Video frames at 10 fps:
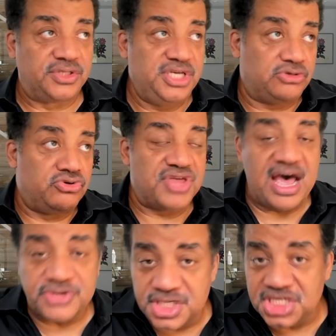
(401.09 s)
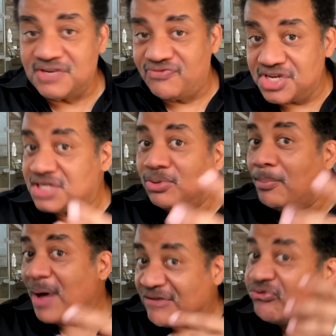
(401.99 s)
year 2000 is divisible
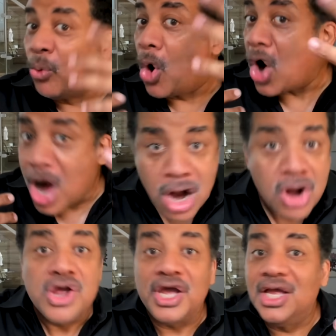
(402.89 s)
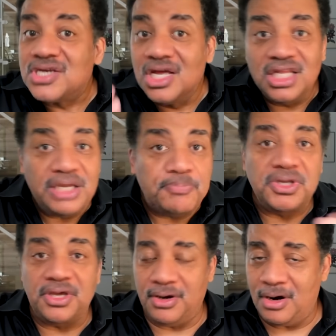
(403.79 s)
by four, it's a leap
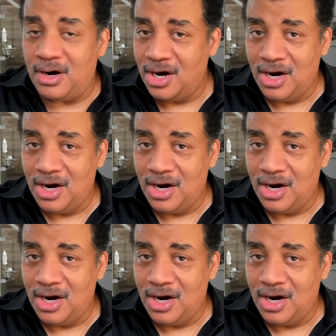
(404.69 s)
year,